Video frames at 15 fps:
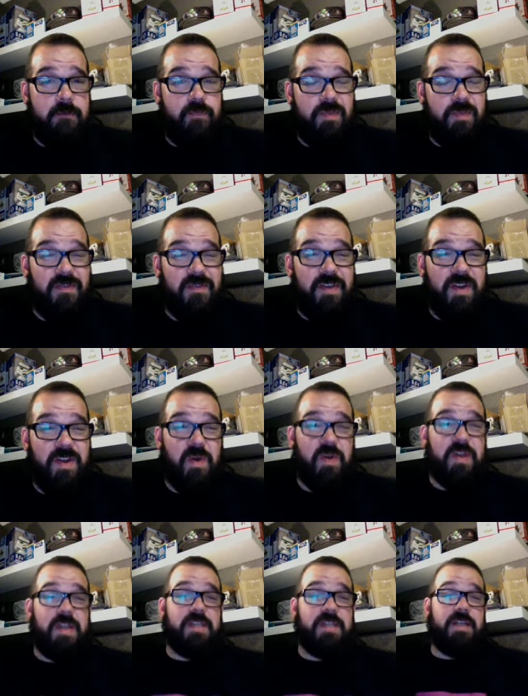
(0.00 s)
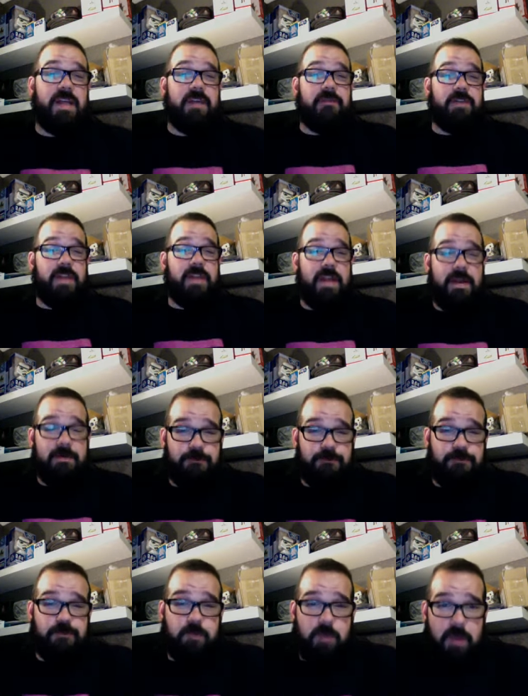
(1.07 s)
if I don't go to Disneyland for the day.
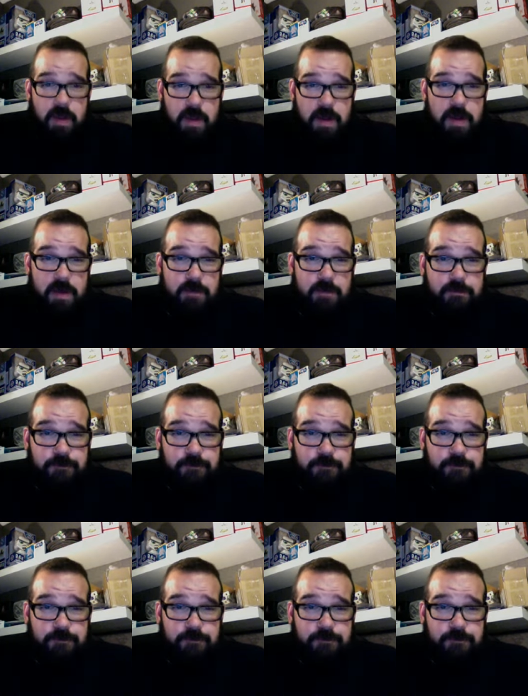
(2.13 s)
Um,